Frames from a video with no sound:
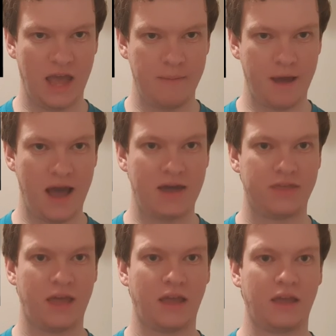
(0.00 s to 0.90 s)
game. I
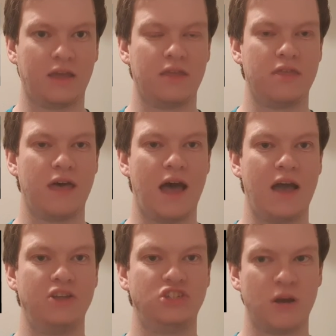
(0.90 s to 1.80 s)
think
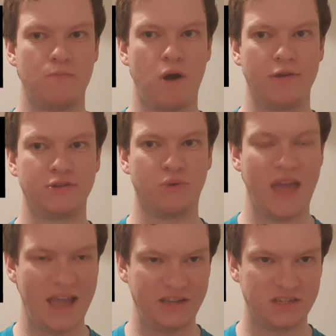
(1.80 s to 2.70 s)
that Jim Williams will
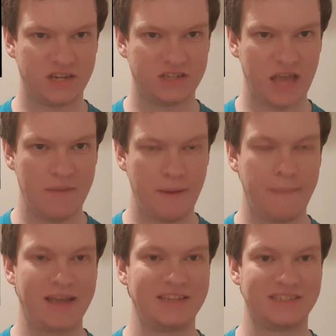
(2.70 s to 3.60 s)
edge this game
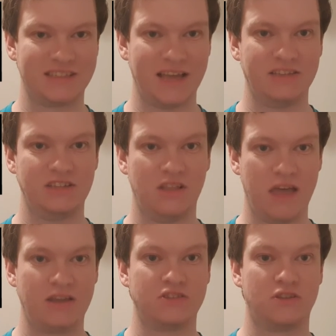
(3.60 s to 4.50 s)
by 6
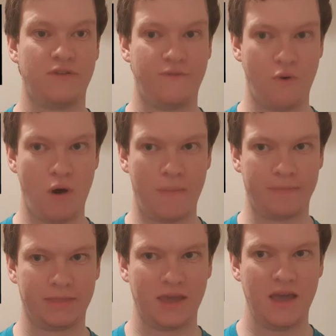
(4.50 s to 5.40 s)
legs to 4.
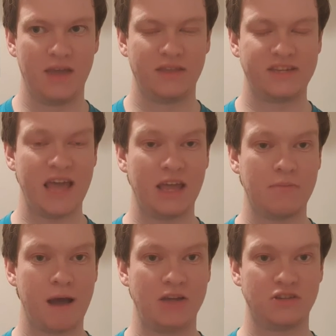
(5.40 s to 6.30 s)
The
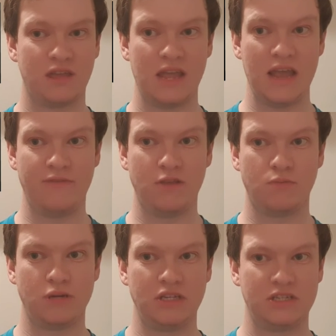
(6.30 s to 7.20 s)
second match of the evening,
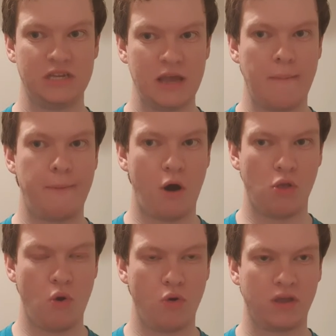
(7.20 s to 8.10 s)
we see
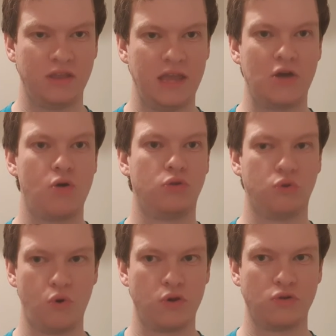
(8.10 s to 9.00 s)
Paul Hogan take on
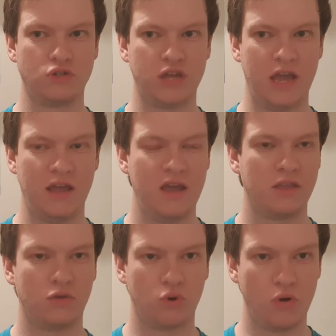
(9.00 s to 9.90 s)
Tony O'Shea.
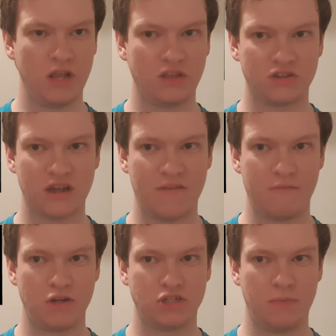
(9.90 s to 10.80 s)
Now, Tony doesn't have
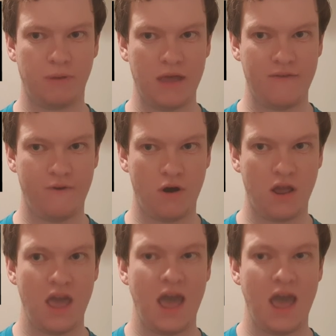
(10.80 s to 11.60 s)
much to play for,